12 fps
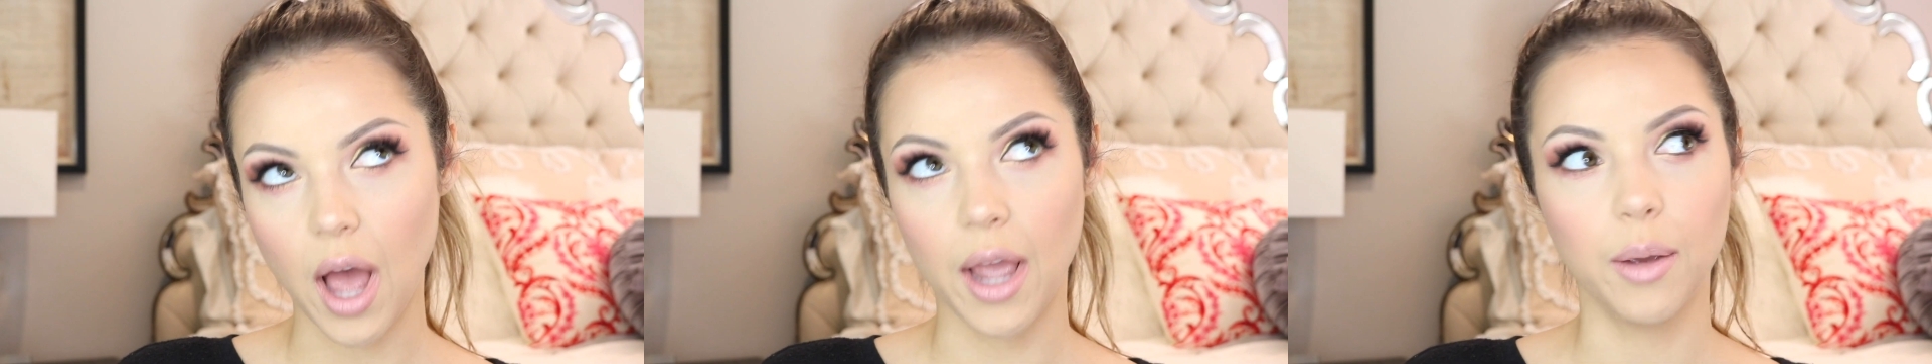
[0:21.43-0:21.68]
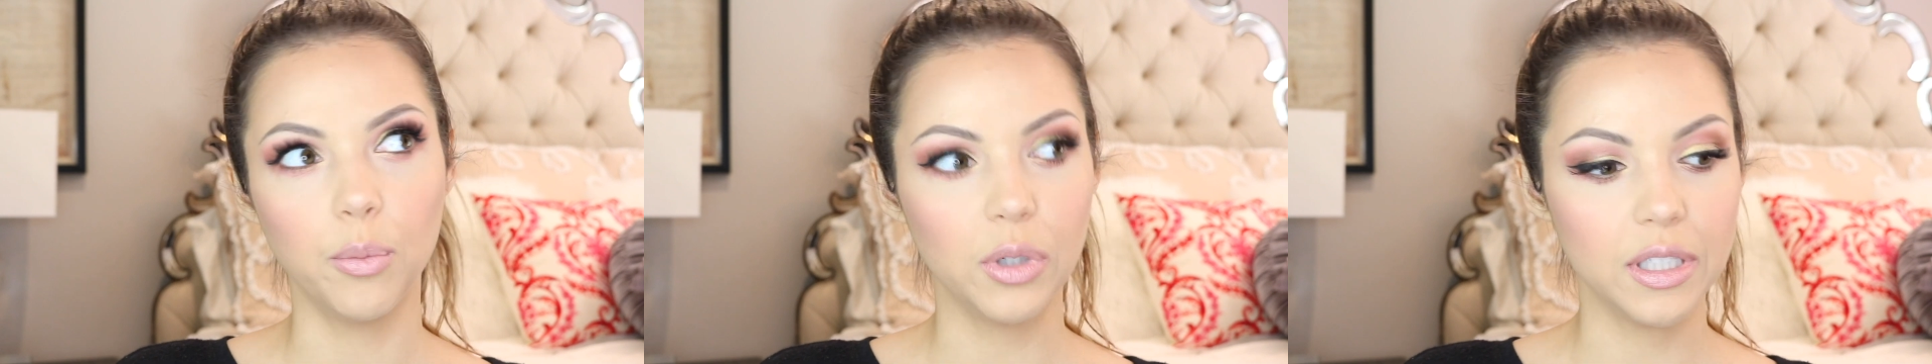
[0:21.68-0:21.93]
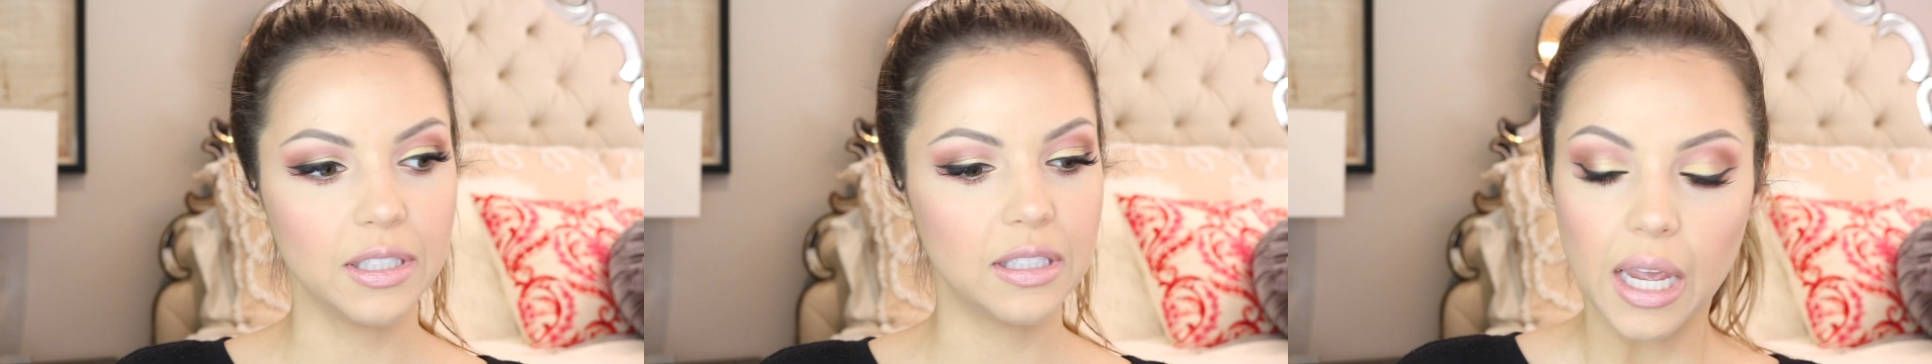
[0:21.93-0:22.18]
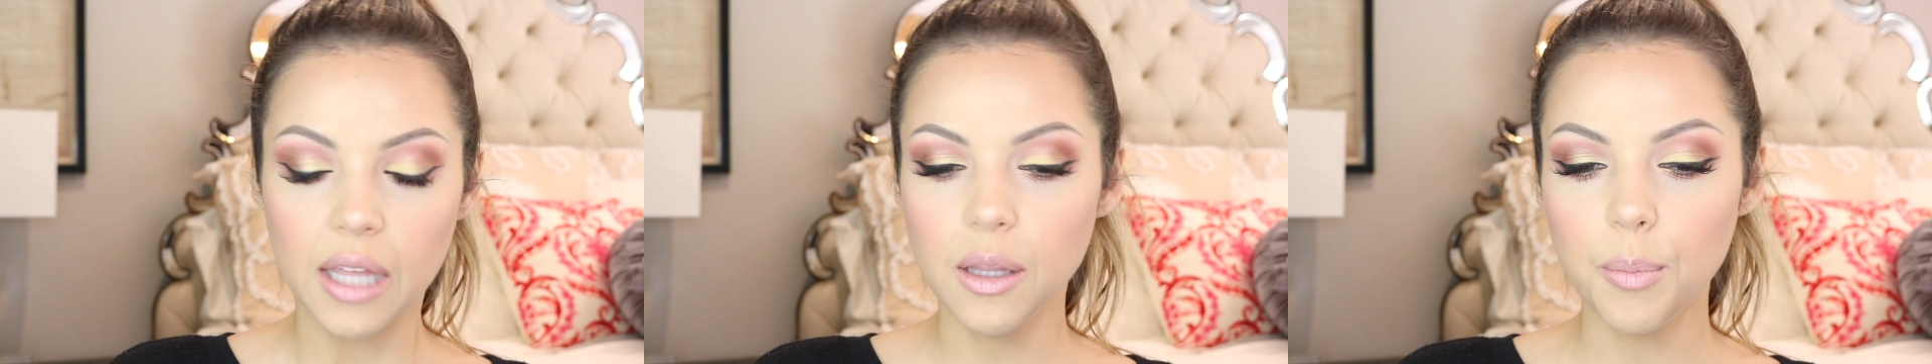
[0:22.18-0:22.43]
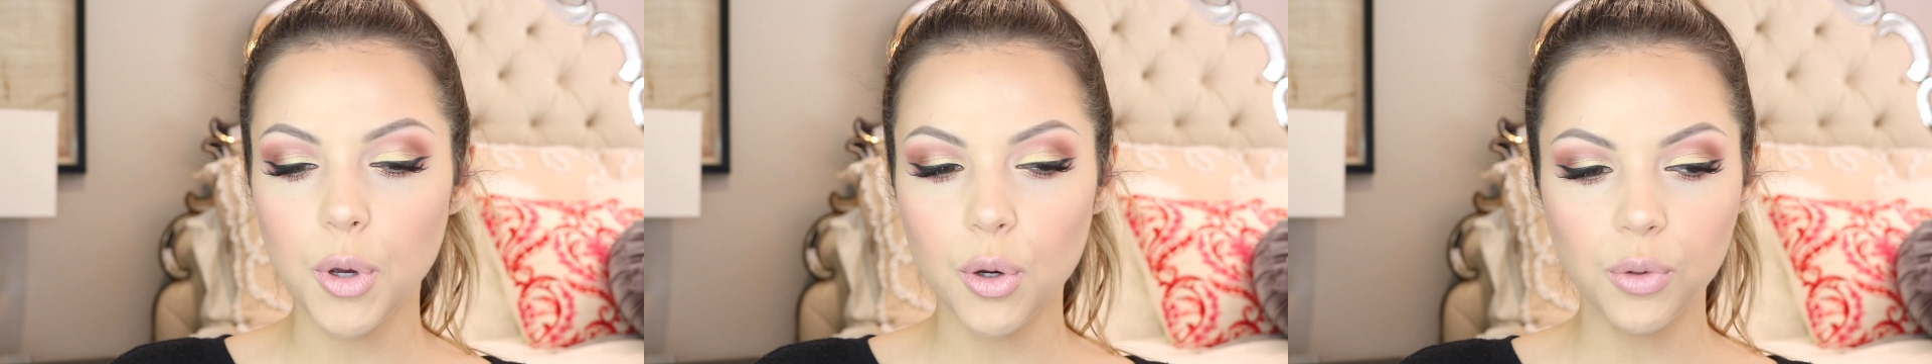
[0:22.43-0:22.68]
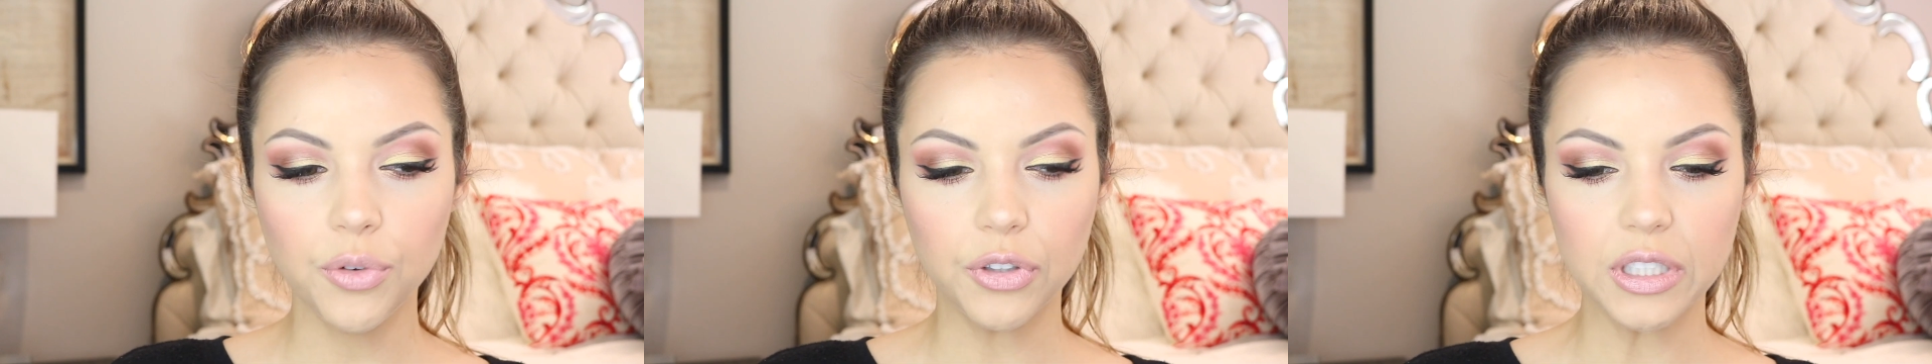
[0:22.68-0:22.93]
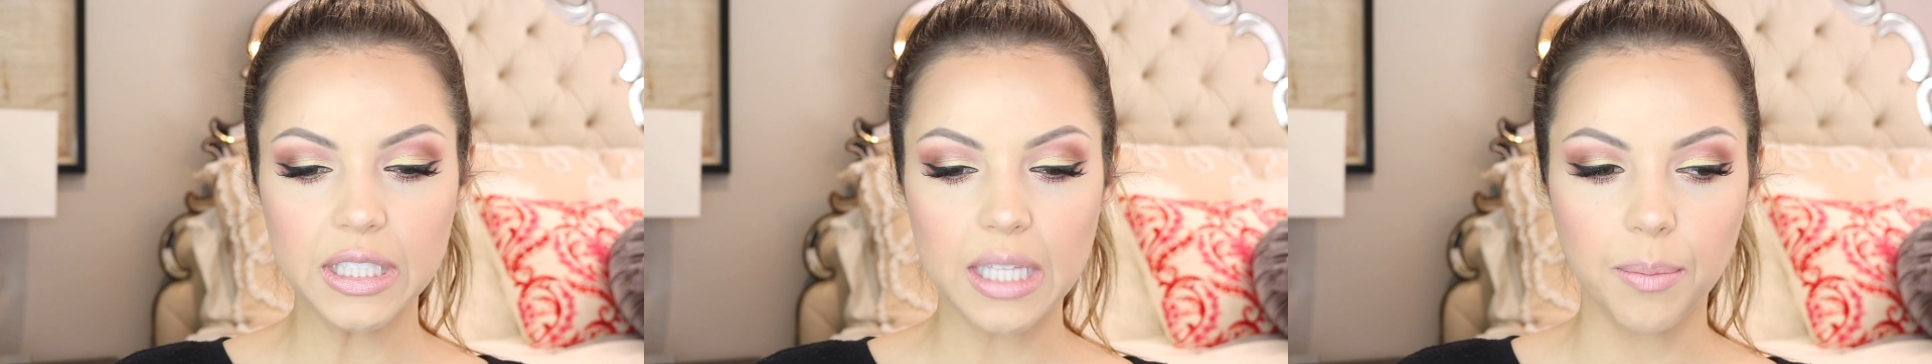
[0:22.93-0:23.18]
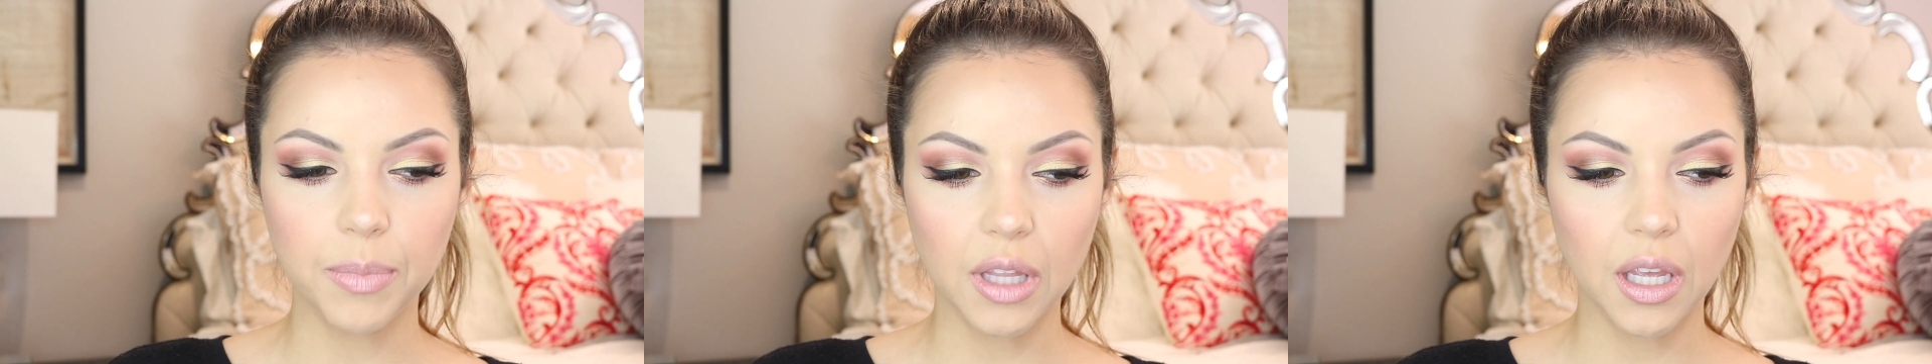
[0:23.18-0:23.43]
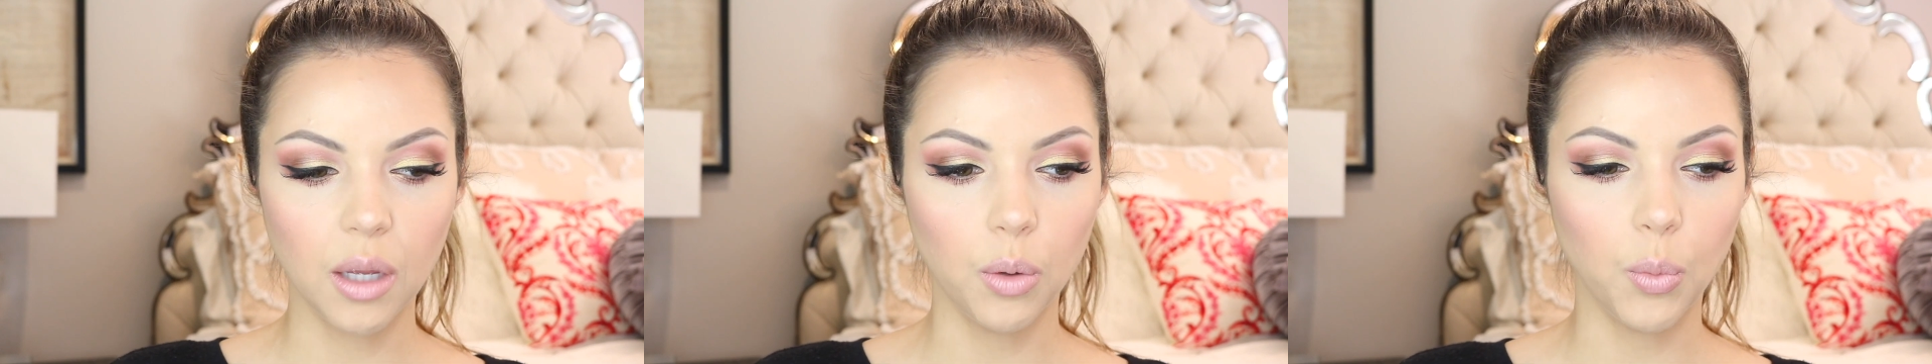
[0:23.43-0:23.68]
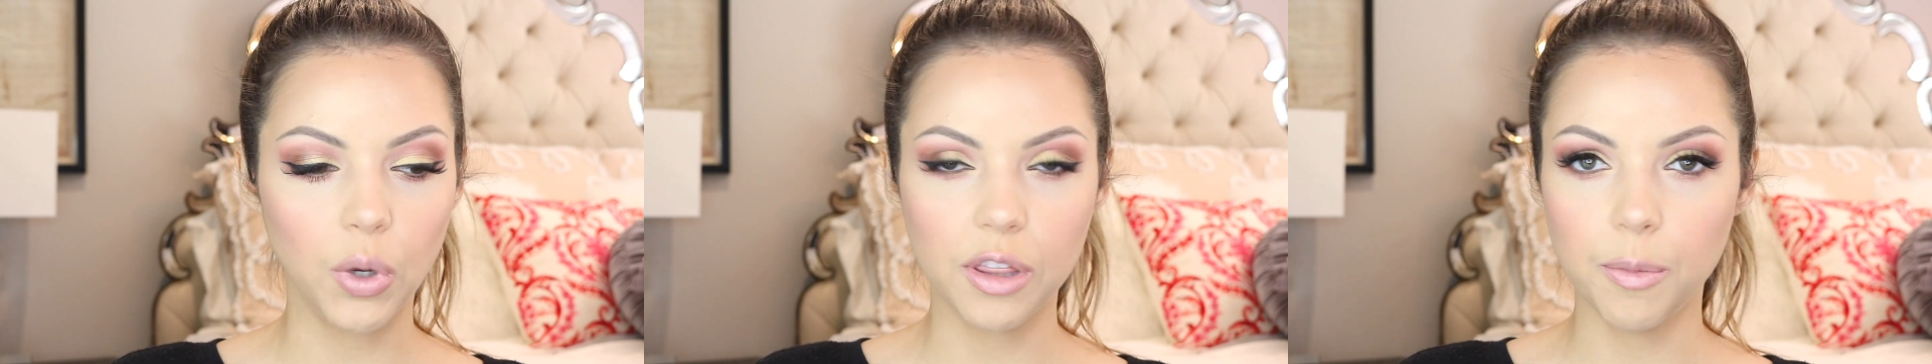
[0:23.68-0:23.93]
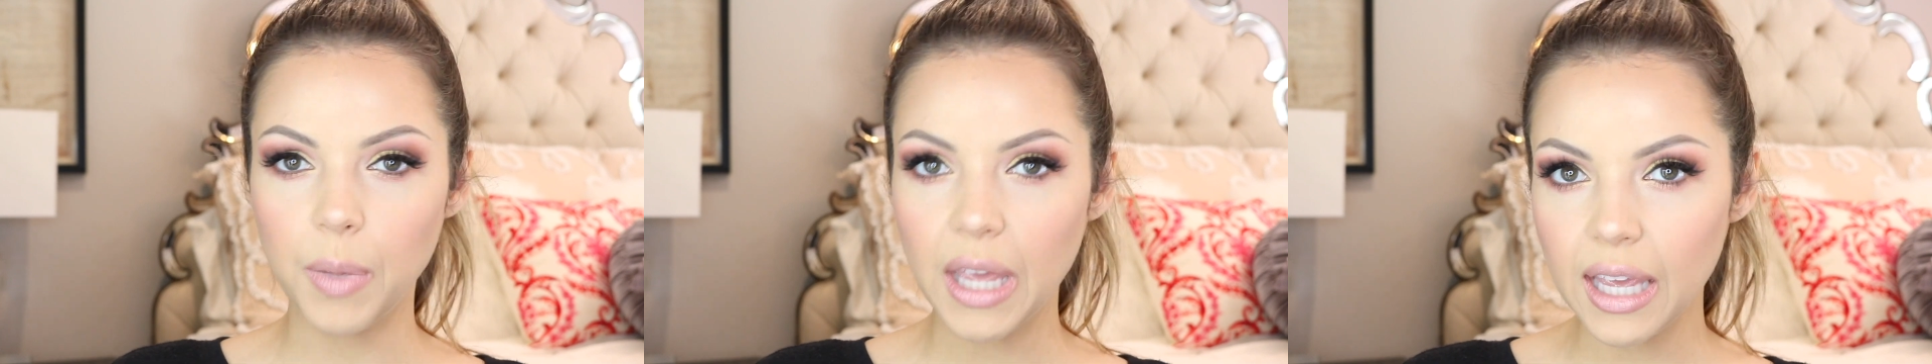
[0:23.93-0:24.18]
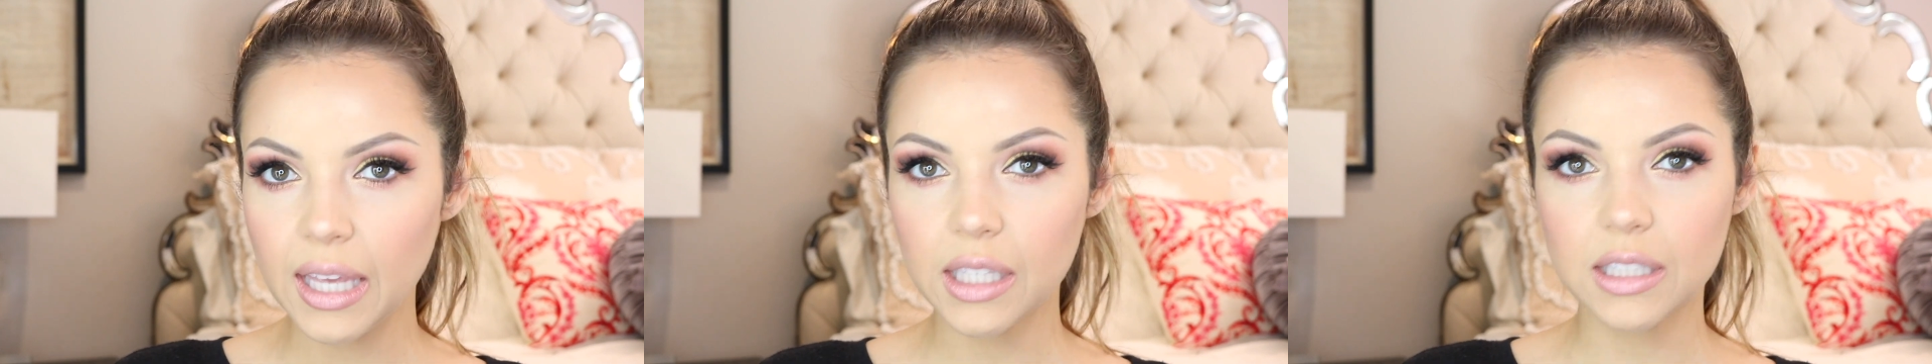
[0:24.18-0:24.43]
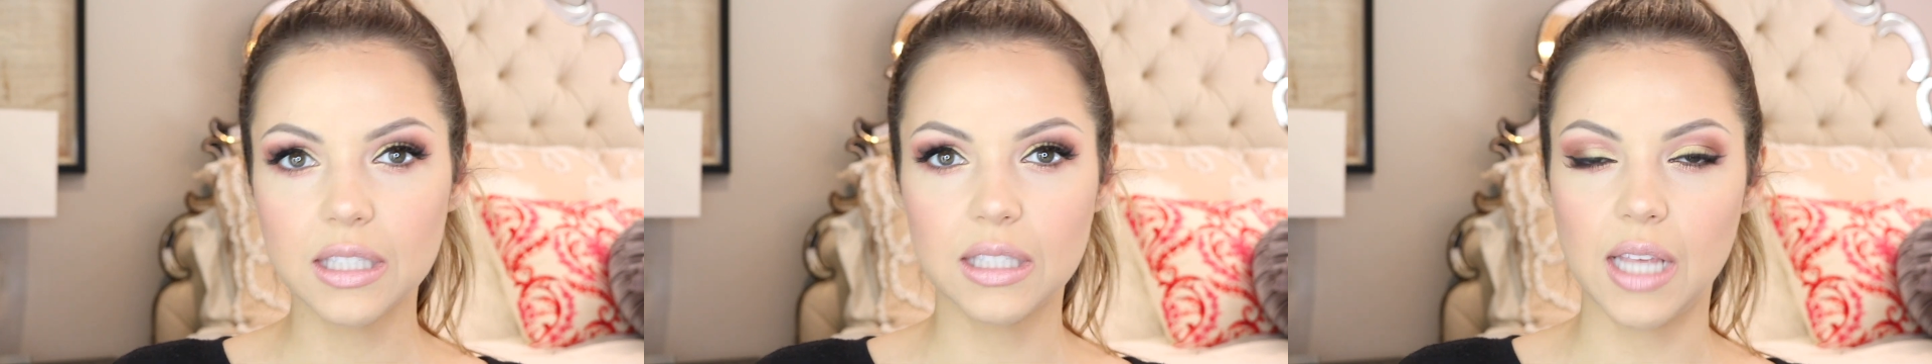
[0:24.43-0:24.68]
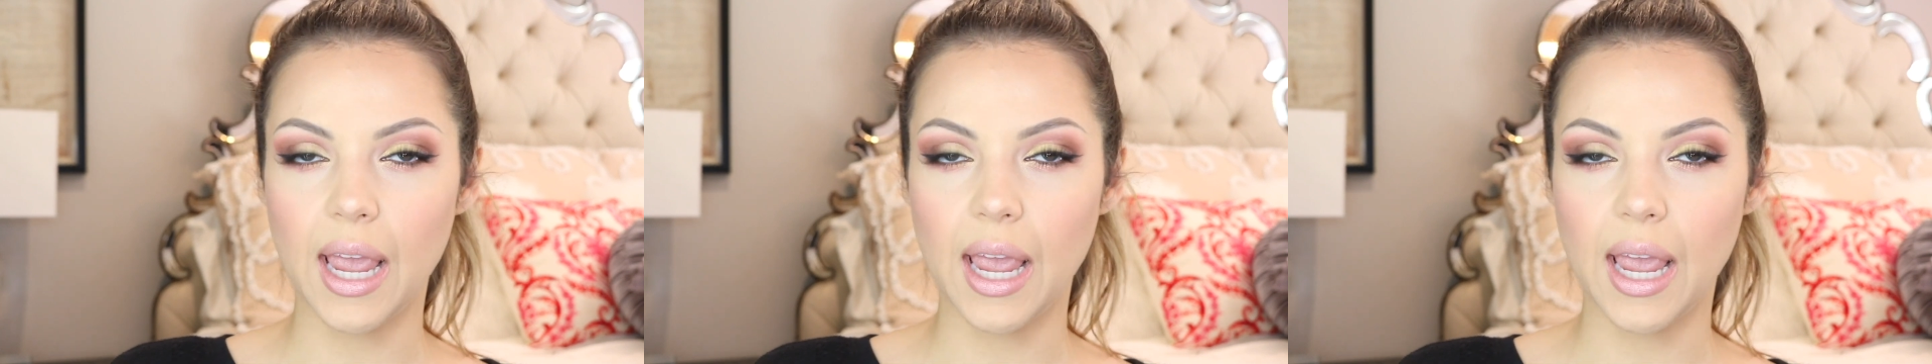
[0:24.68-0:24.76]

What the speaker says: I was in the mood for something with pinks